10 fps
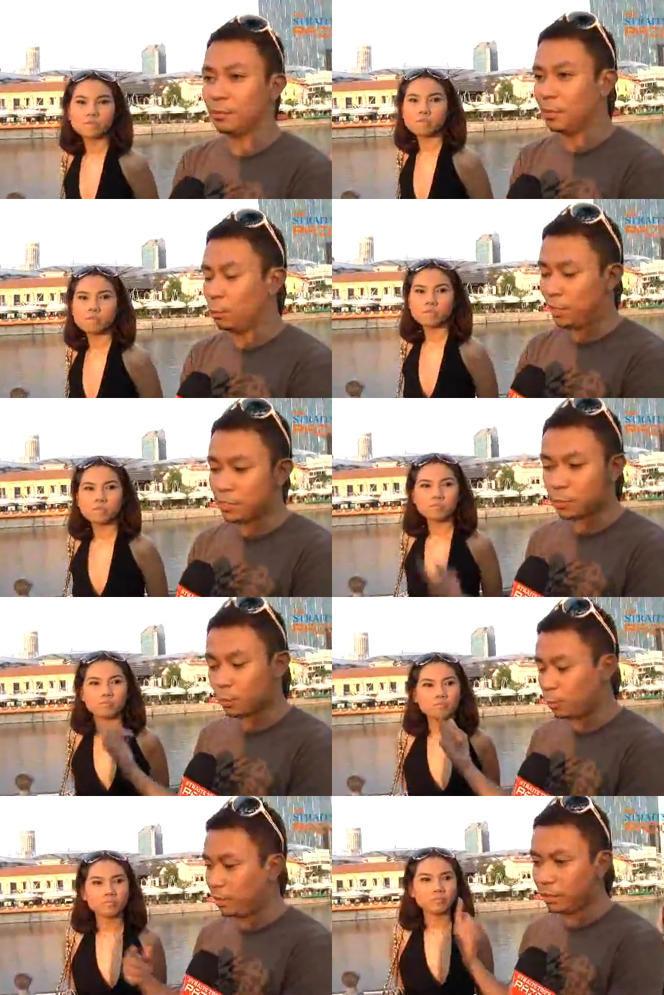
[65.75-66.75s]
Speaker 1: I mean,
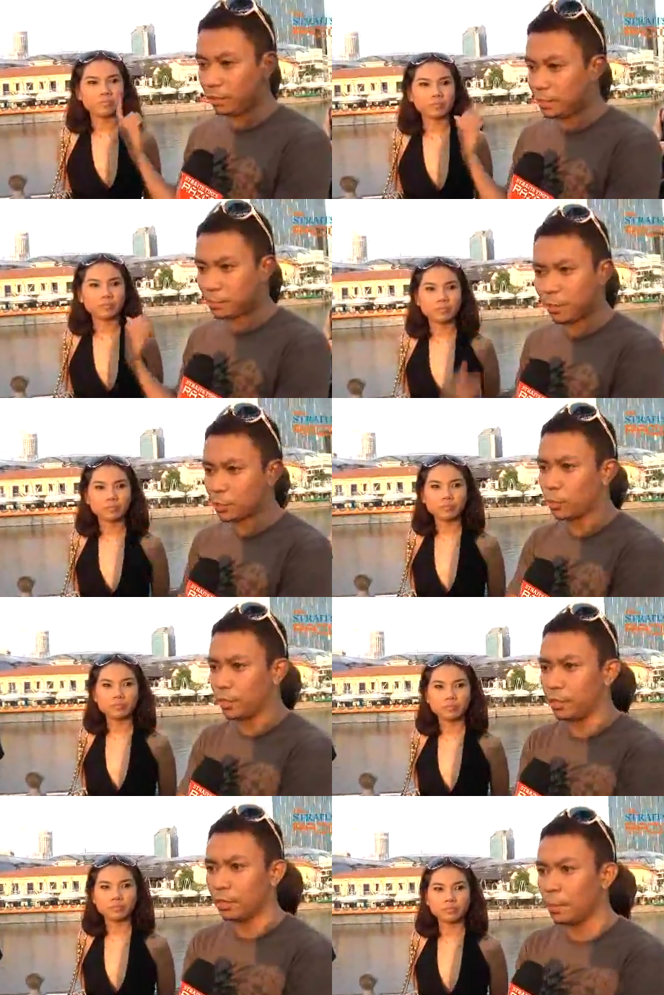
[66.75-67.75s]
within this past
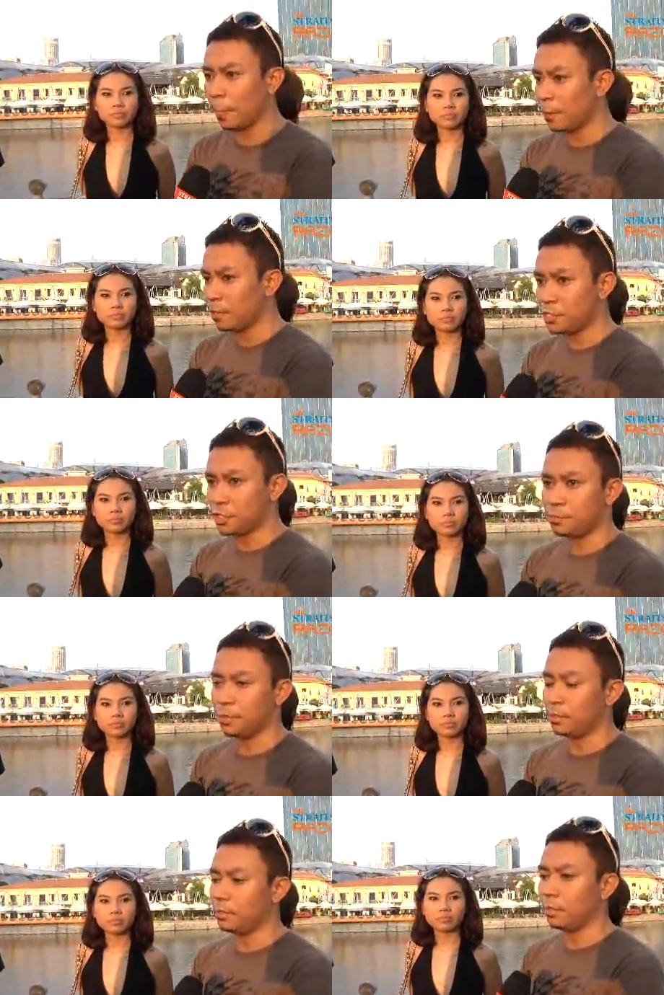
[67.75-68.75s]
one year, she's
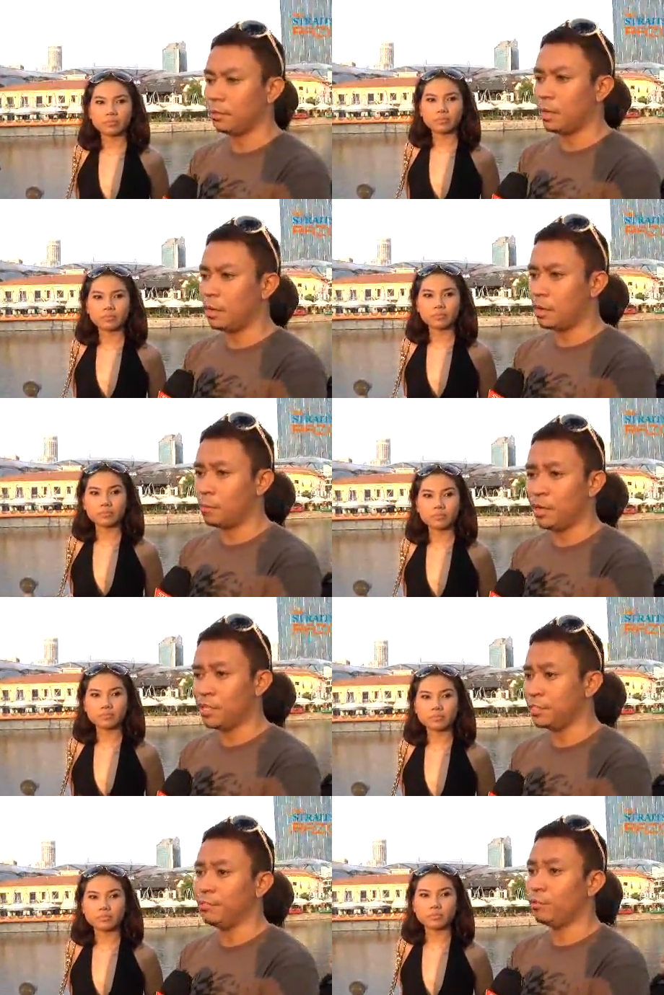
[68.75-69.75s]
been uh, a
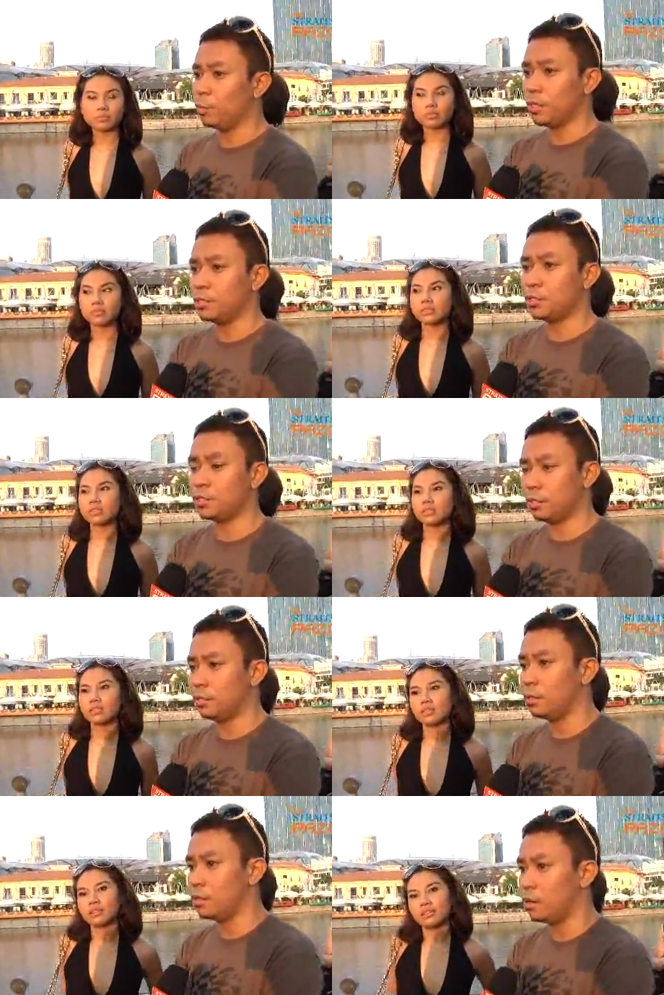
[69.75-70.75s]
major influence
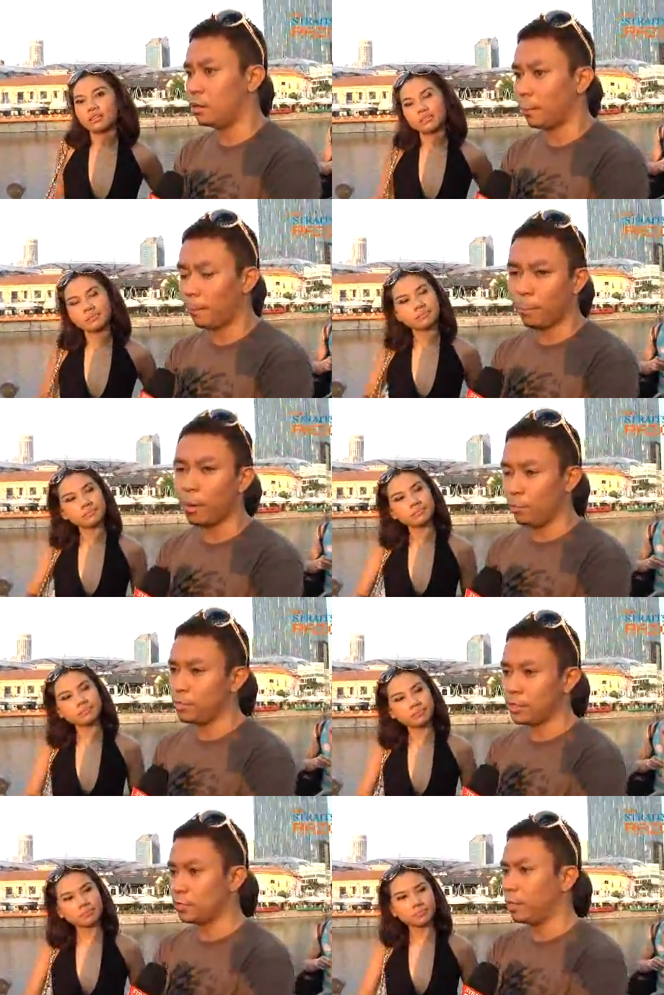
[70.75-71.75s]
in the pop
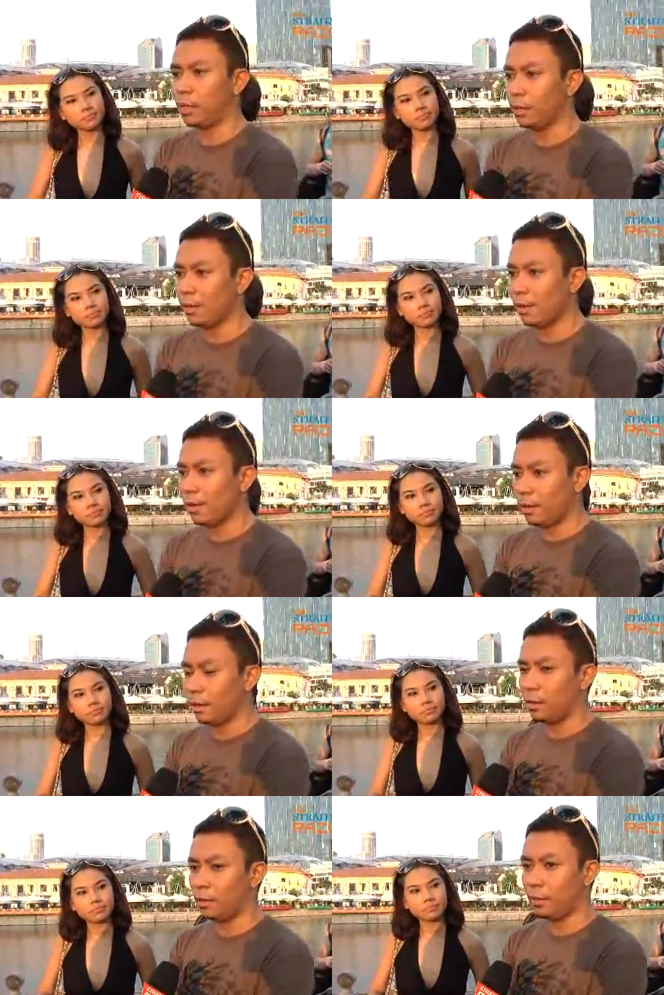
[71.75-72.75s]
music today,
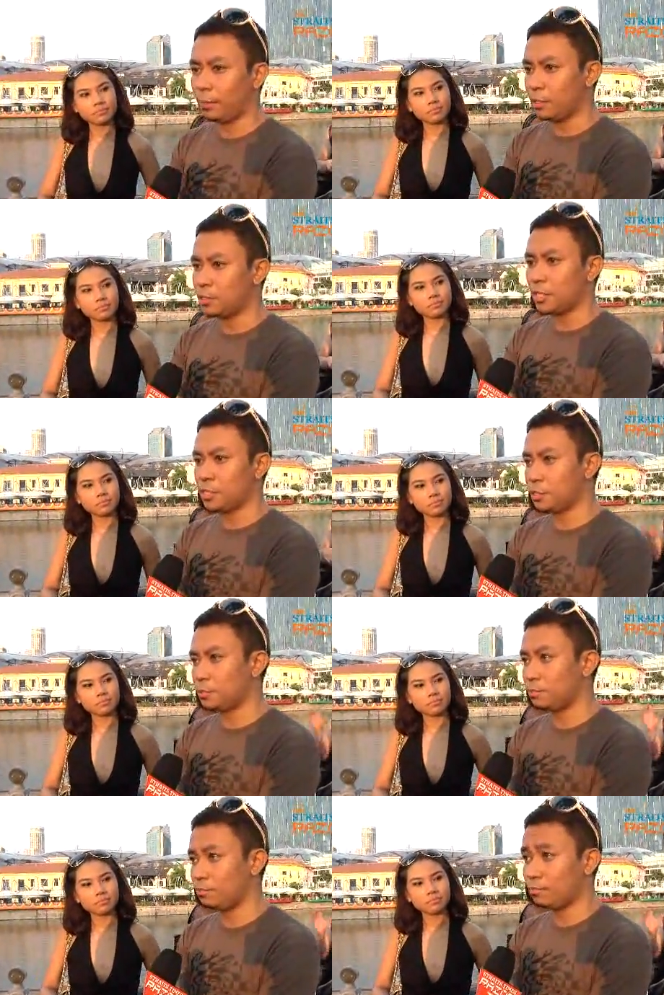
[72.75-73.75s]
and I think she
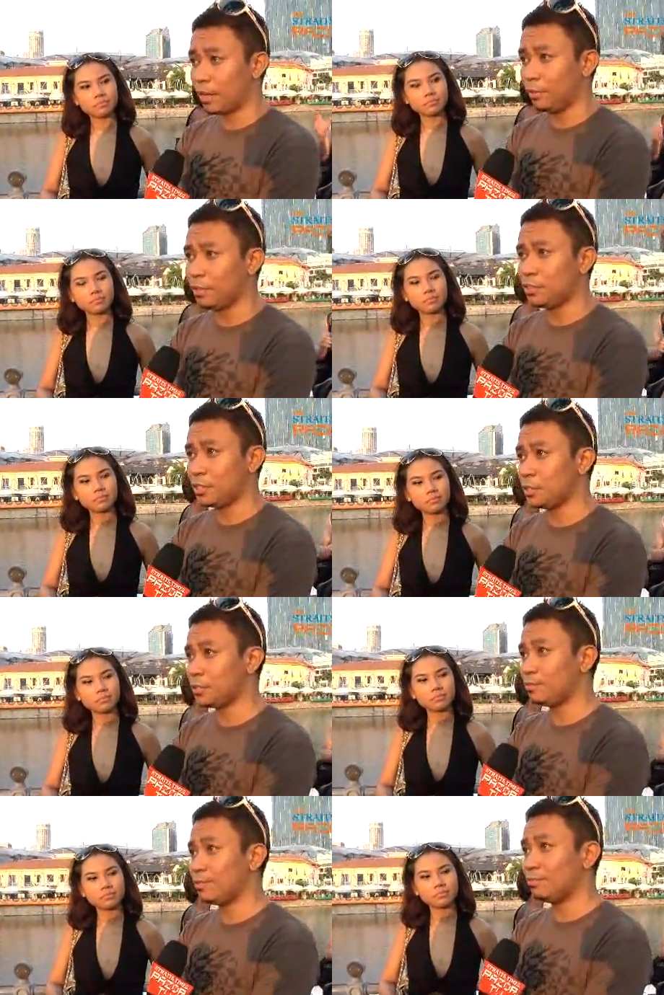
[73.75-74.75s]
has, I think she's
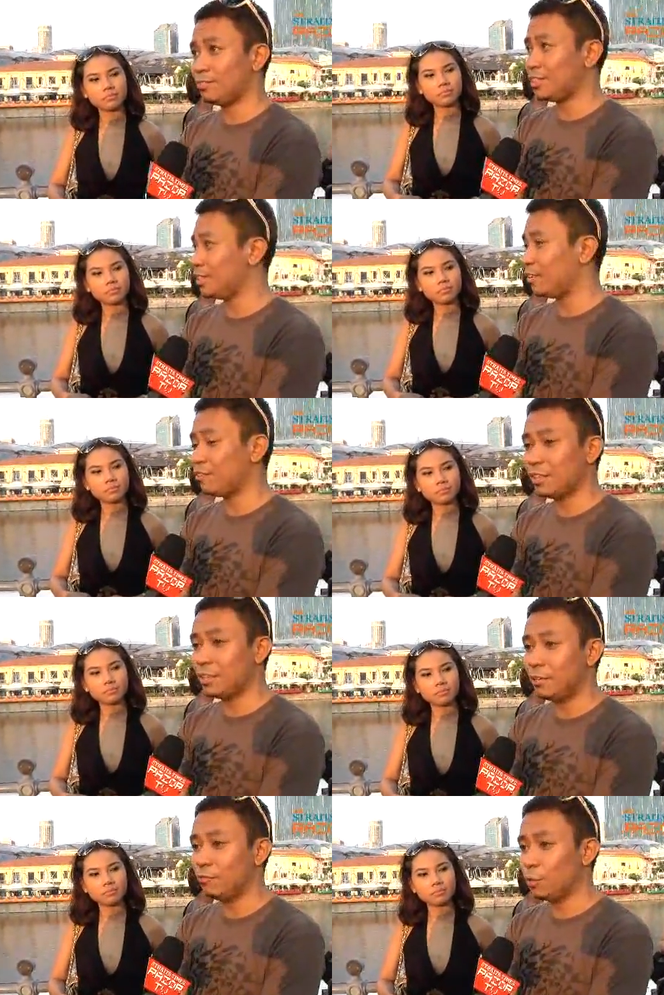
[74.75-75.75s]
she
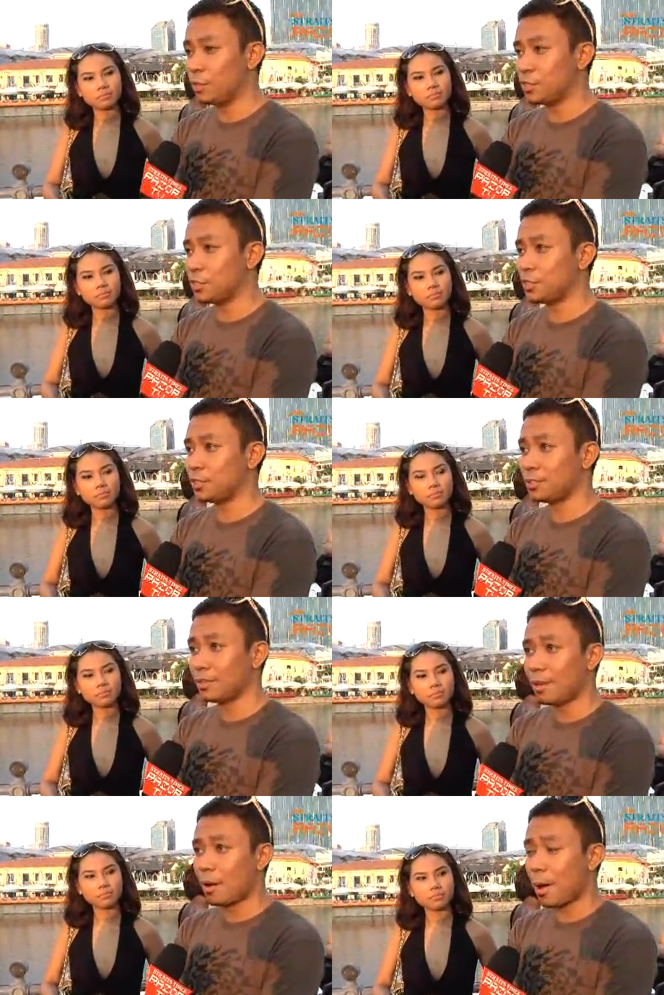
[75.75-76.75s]
definitely influenced.
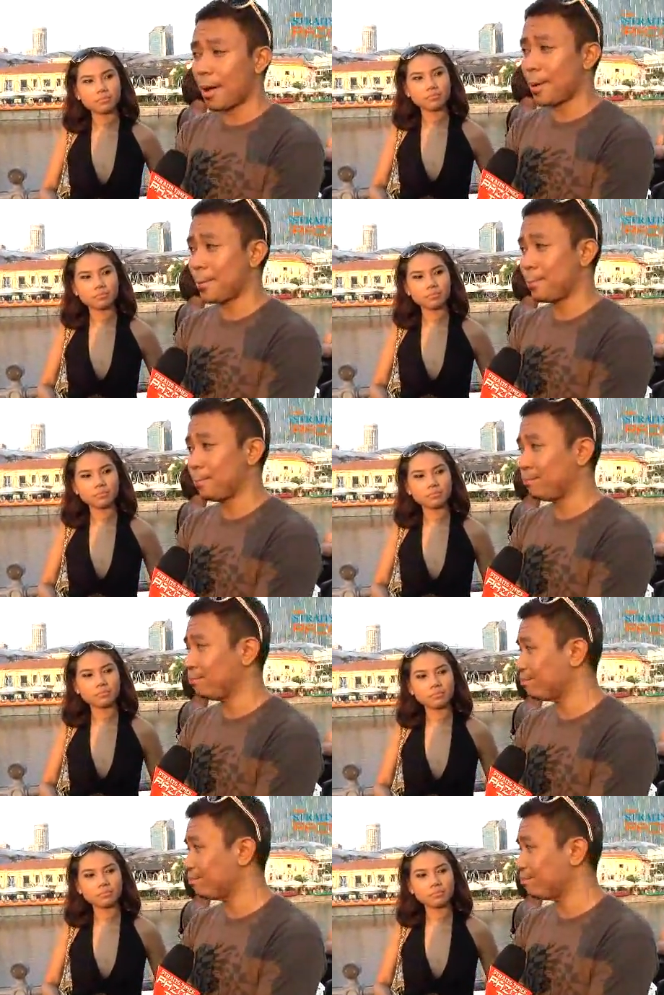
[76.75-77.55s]
Um,